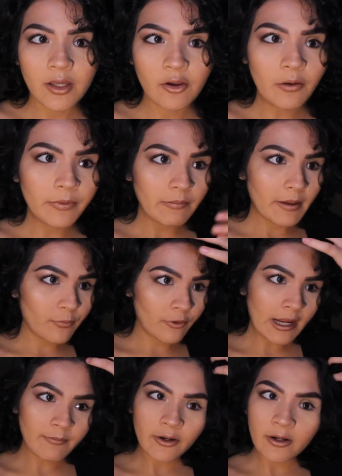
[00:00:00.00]
I hope that my
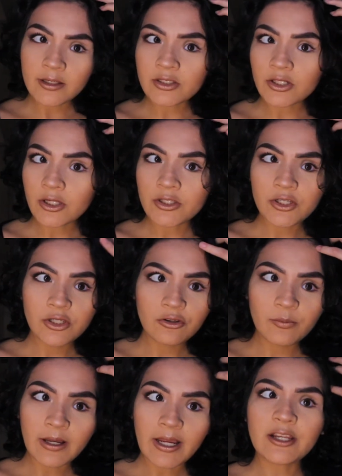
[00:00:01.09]
primer is good
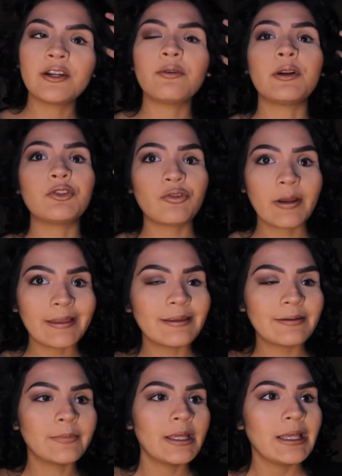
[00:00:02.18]
too, but I didn't want to try
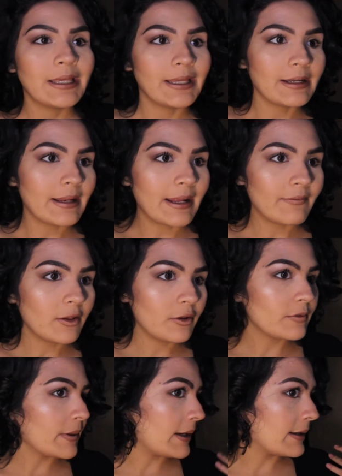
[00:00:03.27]
them and have it
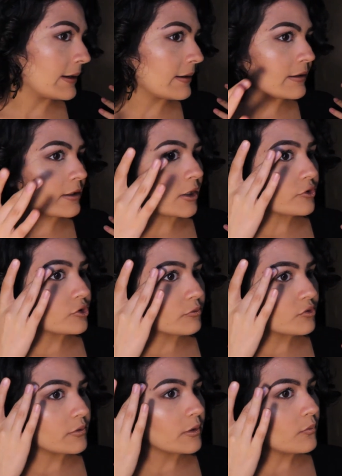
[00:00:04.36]
look bad and not sure
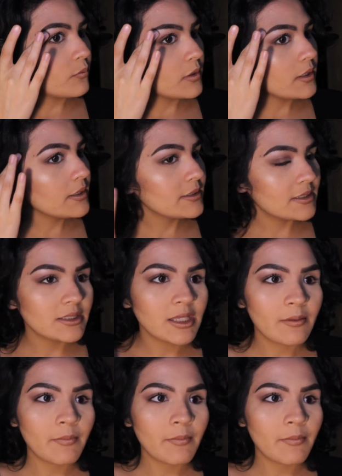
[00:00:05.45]
which one it was.